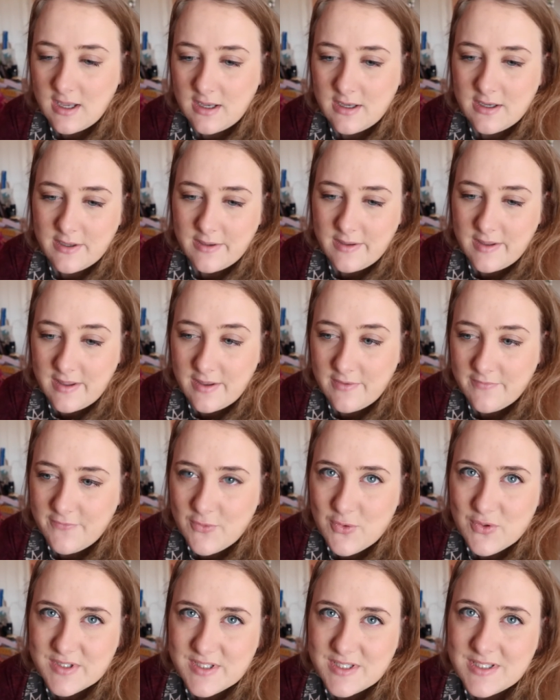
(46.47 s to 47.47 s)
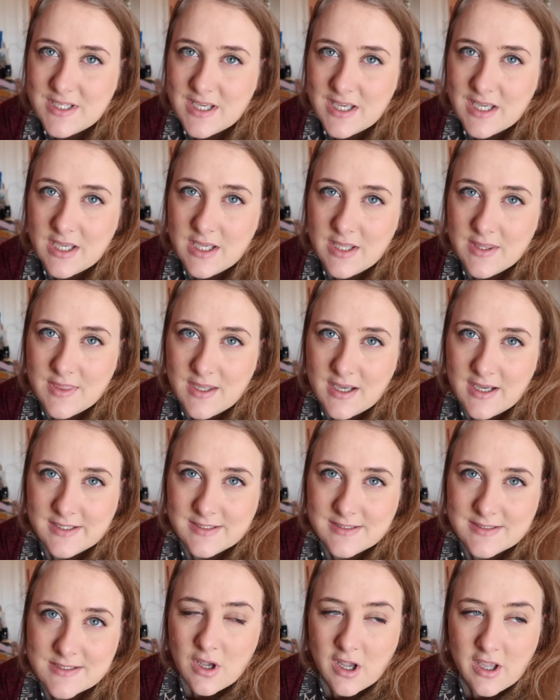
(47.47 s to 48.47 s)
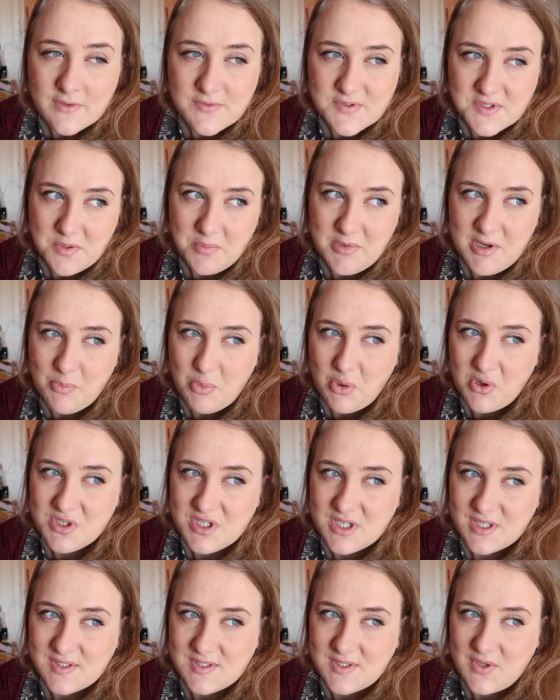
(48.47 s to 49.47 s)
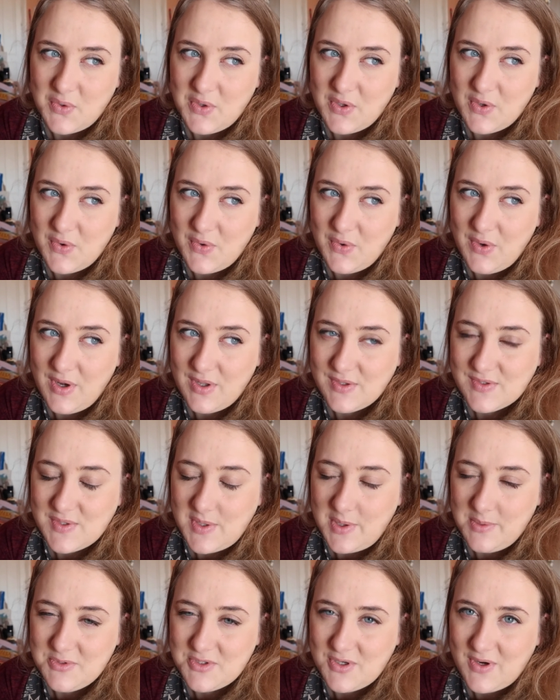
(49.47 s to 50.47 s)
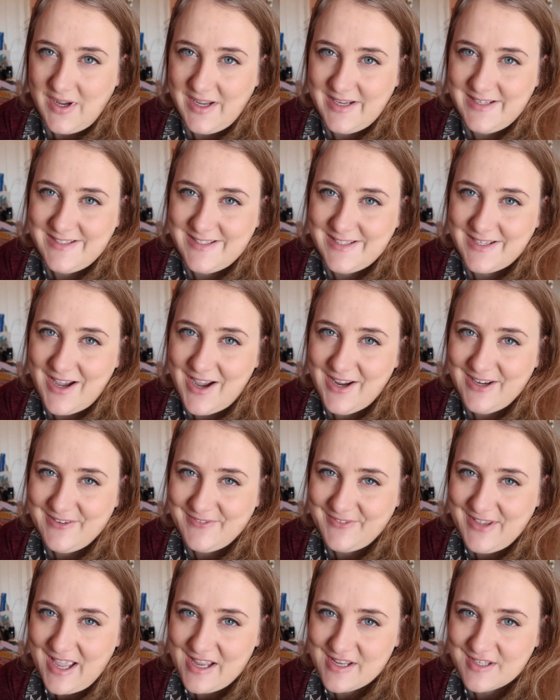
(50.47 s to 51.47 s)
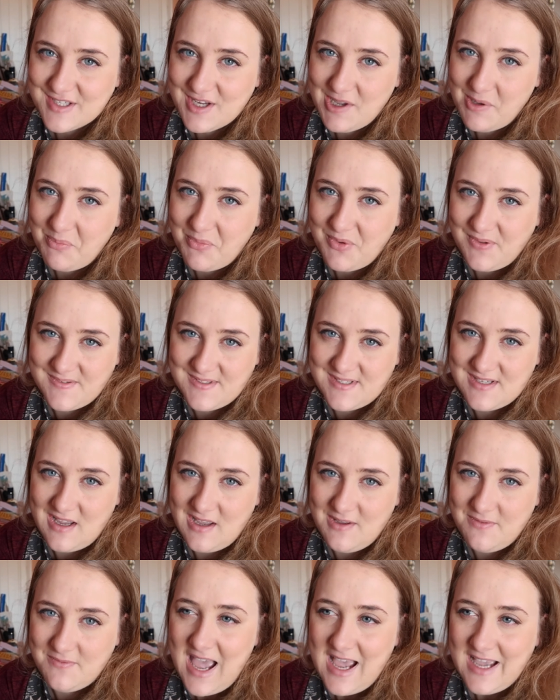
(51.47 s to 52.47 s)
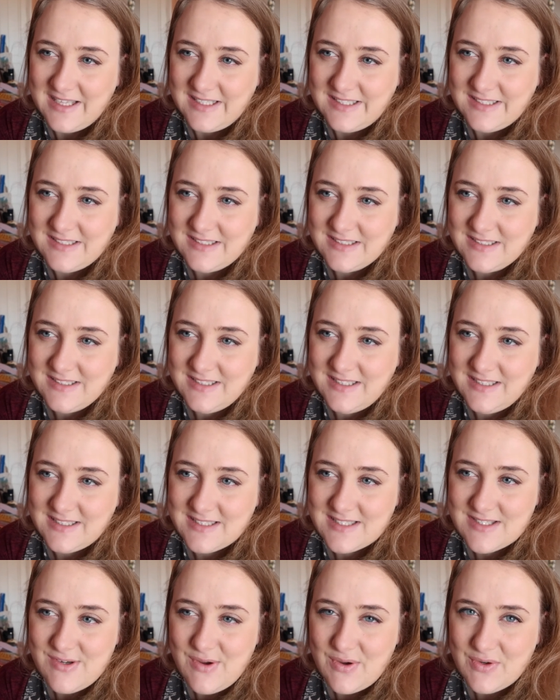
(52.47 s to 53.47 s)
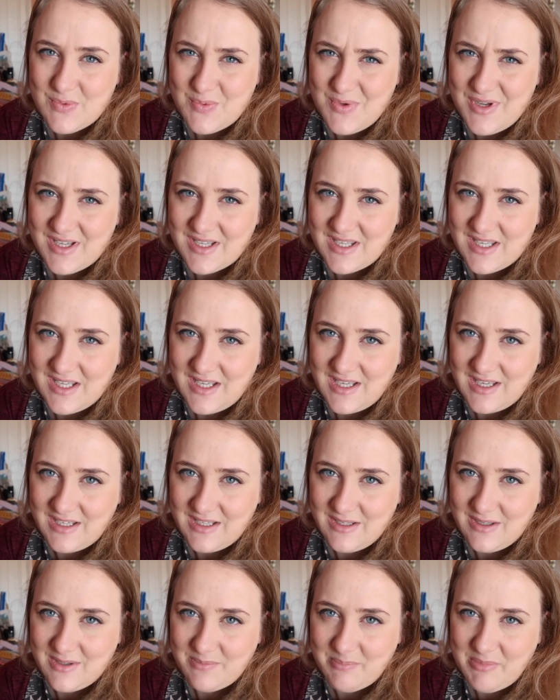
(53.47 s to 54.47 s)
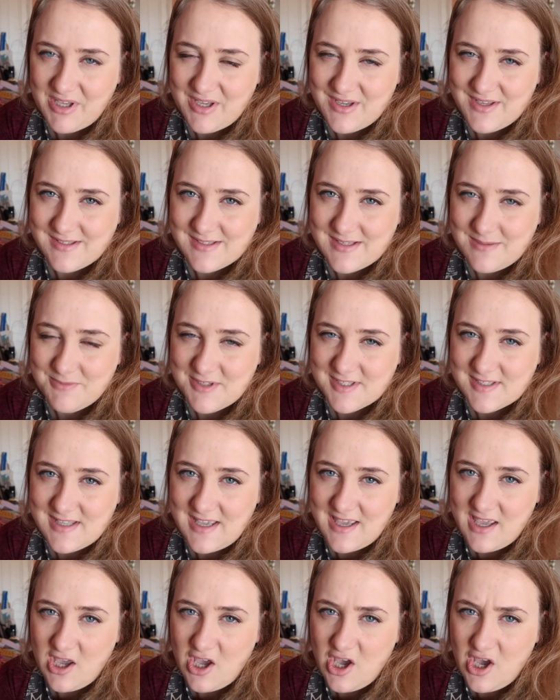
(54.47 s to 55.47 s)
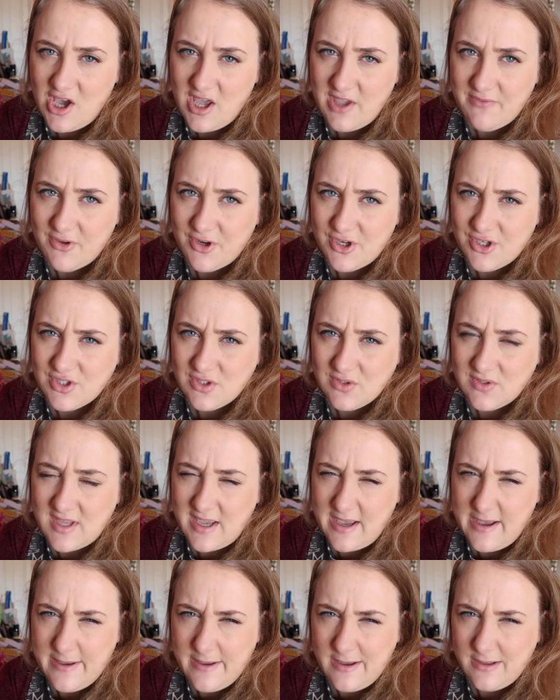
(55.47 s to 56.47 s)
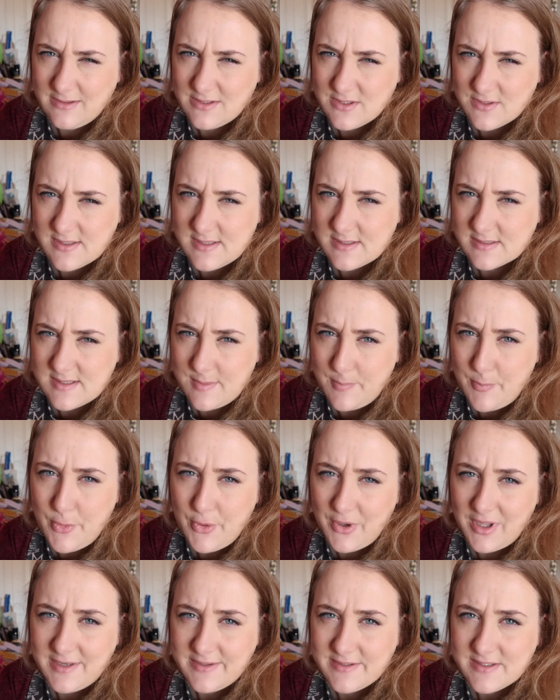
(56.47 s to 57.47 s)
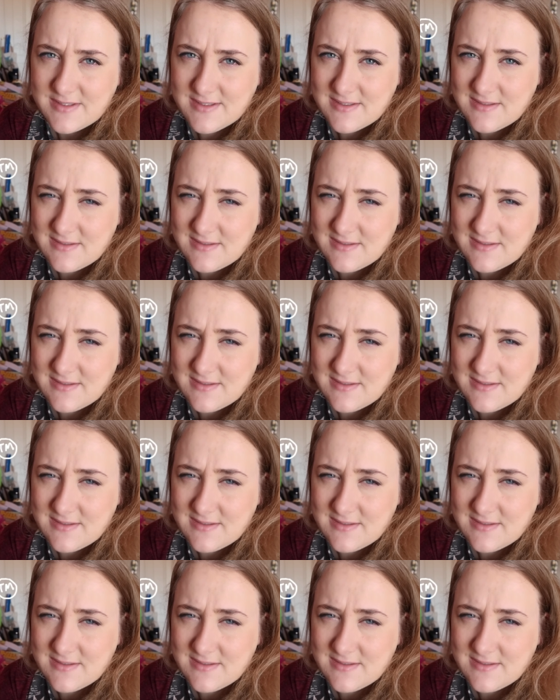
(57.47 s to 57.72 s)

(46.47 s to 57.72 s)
I thought today that I have so many projects going on, so I'm trying to kind of catch up with stuff and it's not working because I'm just like, oh, I've got to do that. I'll do it at some point.